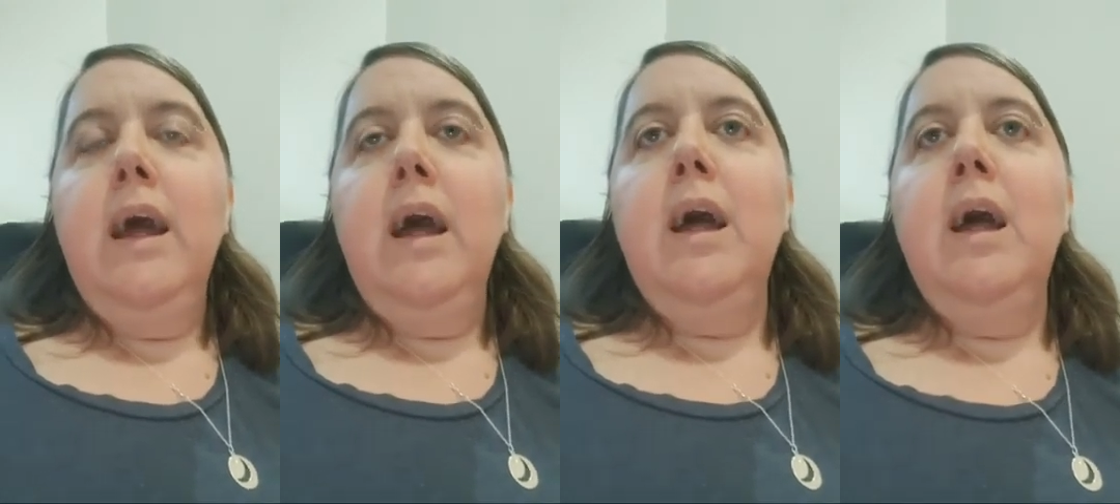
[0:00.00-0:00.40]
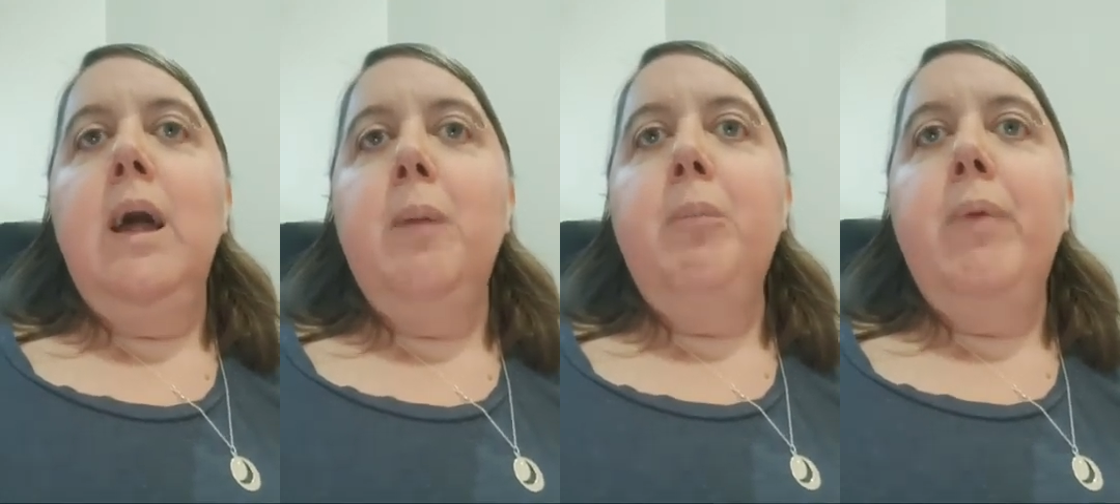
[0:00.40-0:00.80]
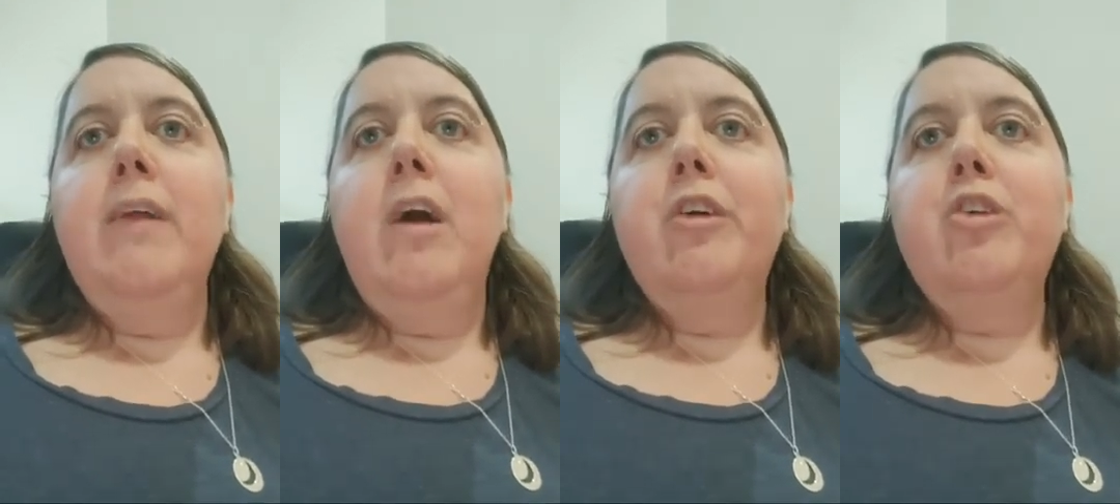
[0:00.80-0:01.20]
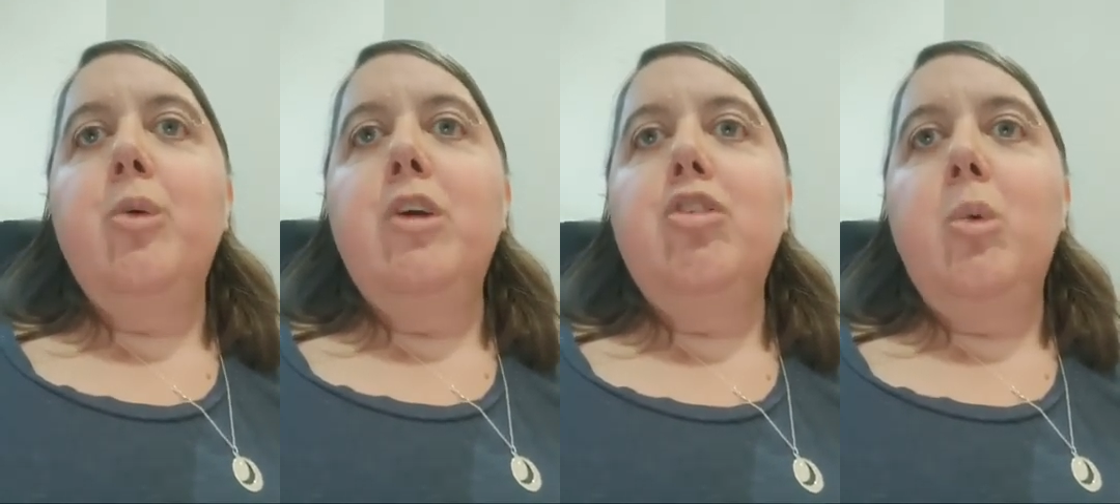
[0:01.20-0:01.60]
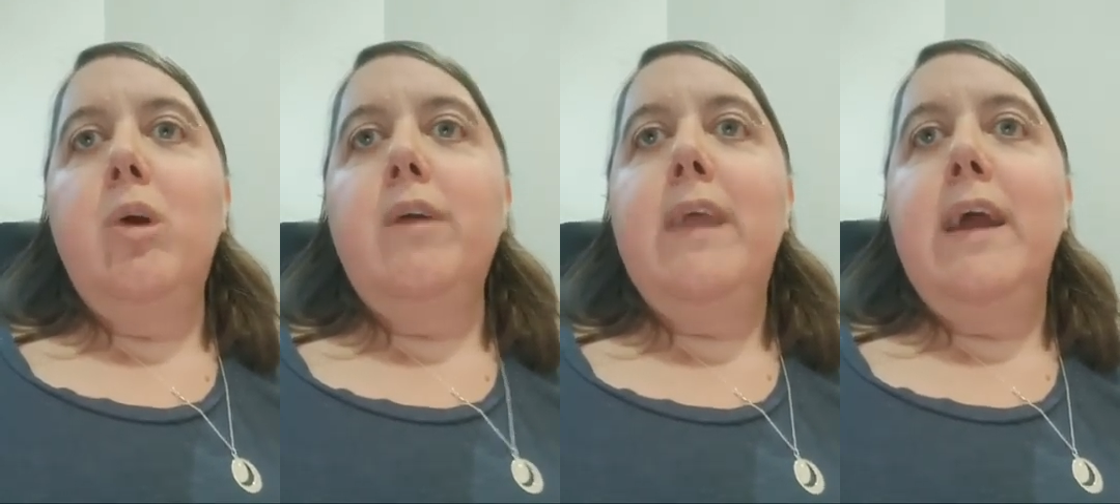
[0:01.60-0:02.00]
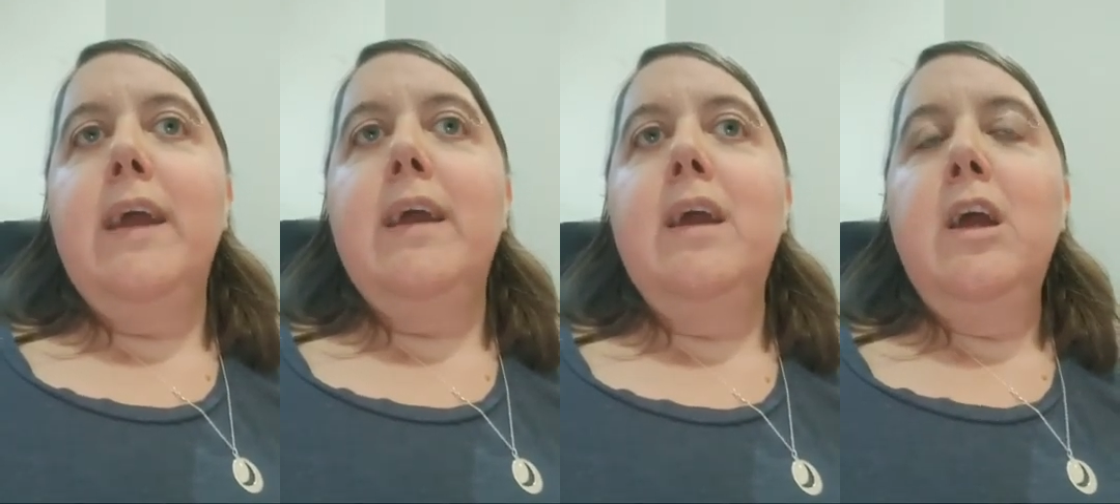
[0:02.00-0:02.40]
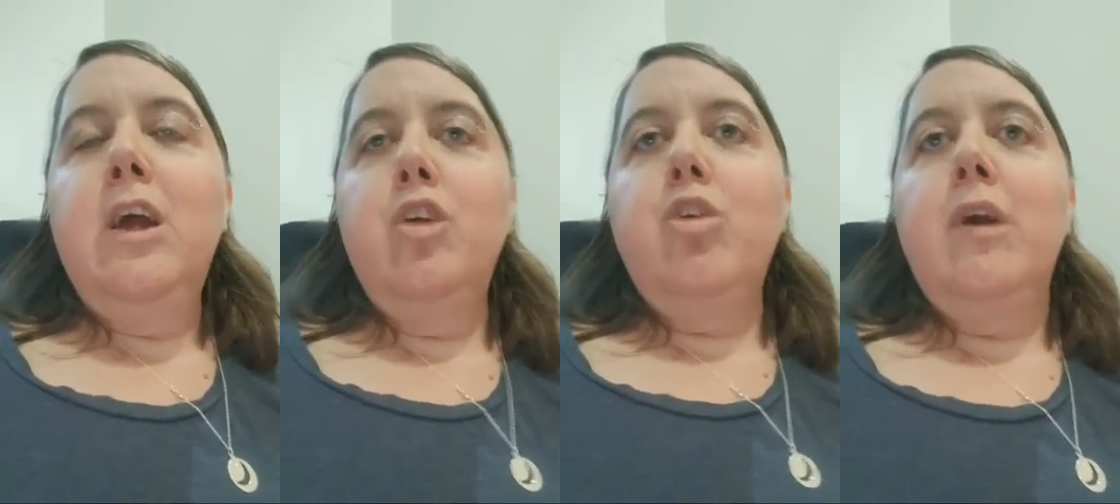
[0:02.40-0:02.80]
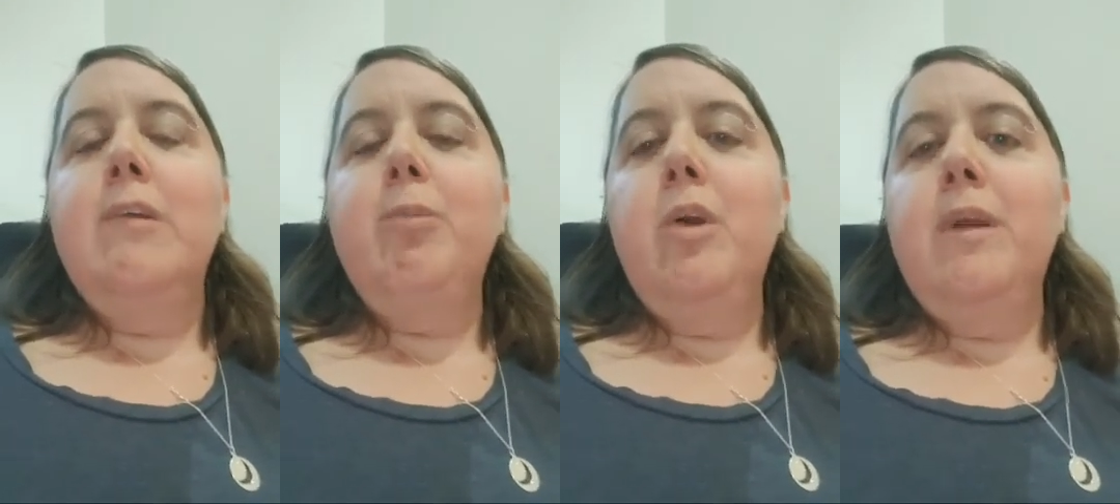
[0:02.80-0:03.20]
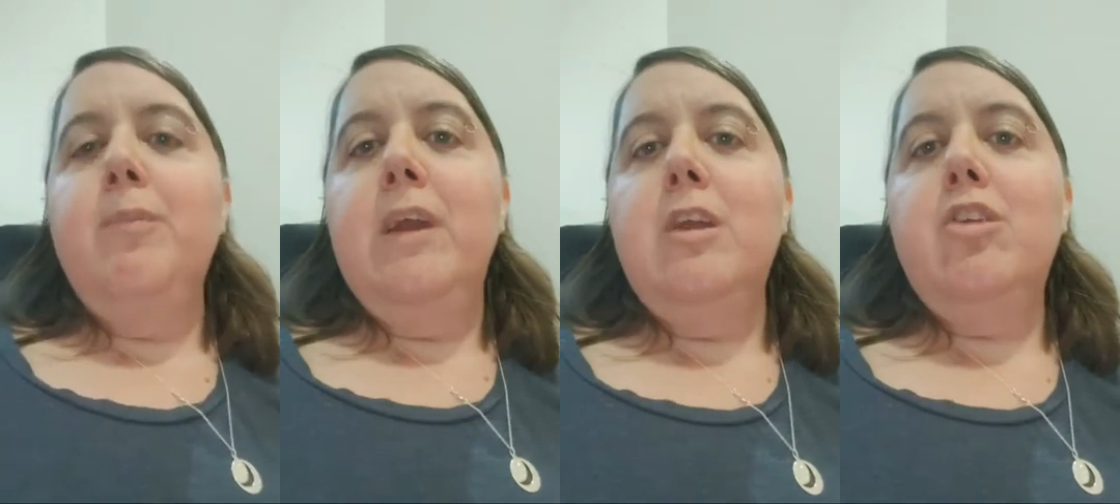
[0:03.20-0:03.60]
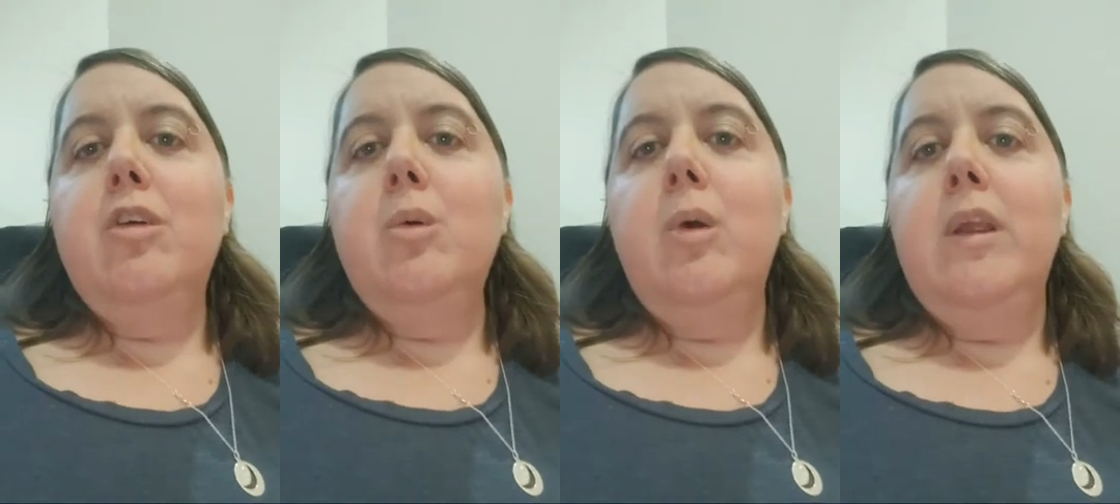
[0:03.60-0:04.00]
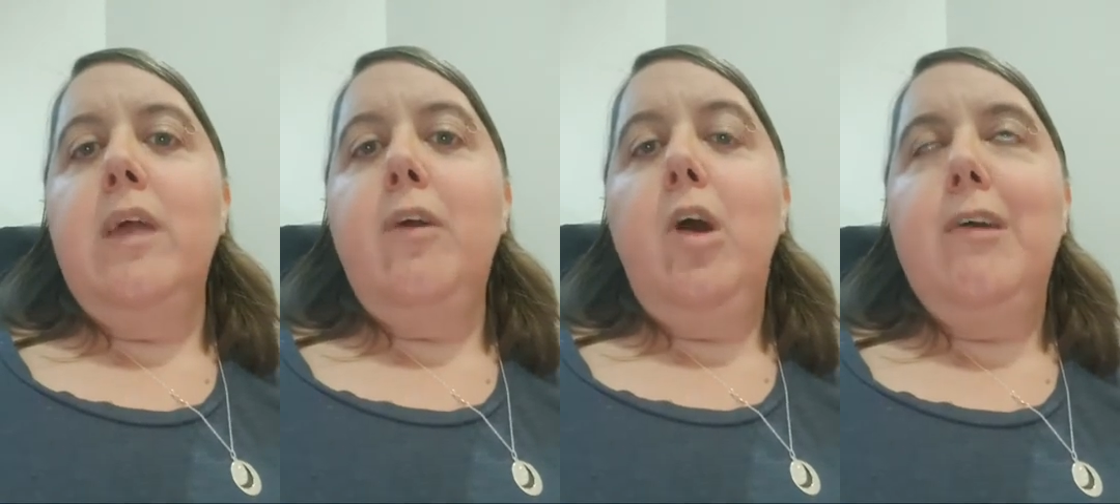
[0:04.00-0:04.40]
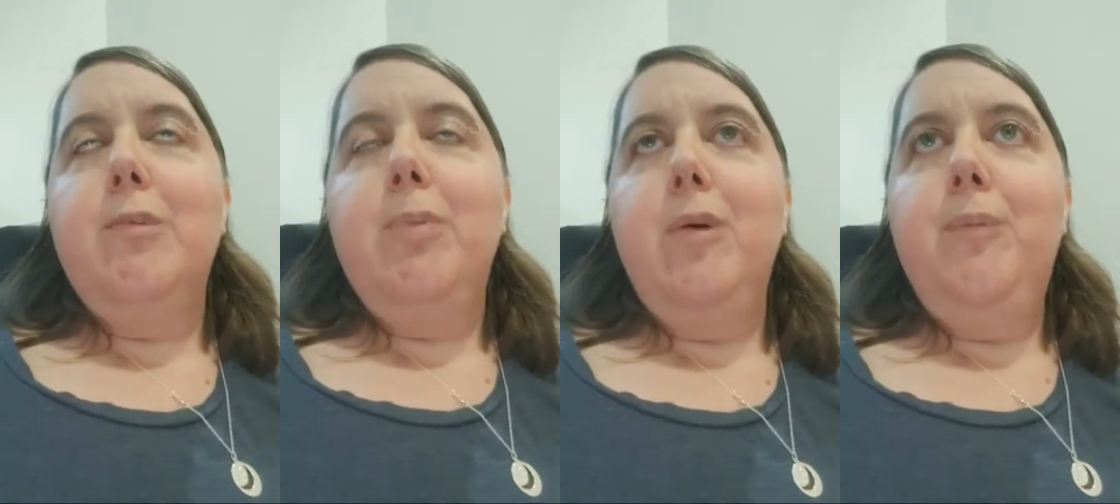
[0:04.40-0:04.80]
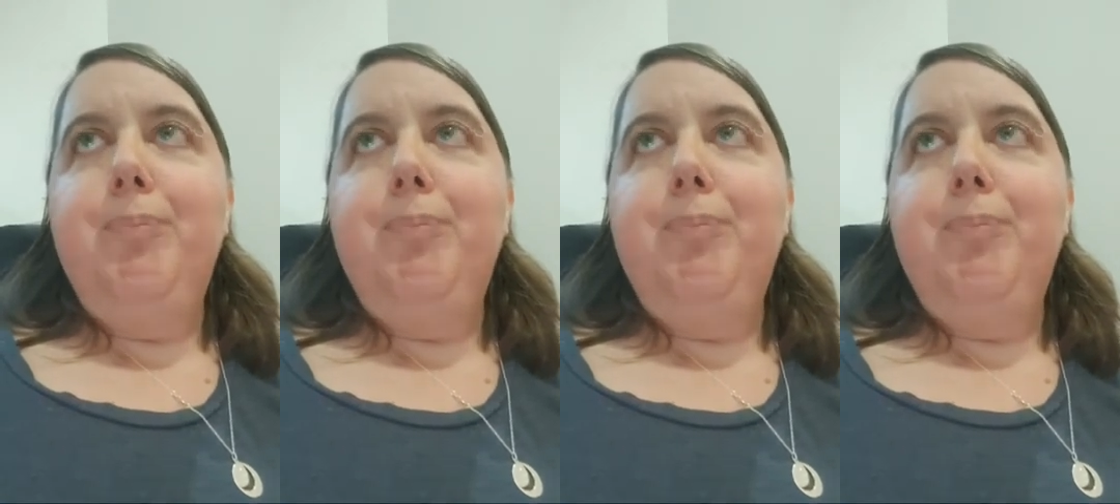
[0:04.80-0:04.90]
But long story short, they transported me to another hospital,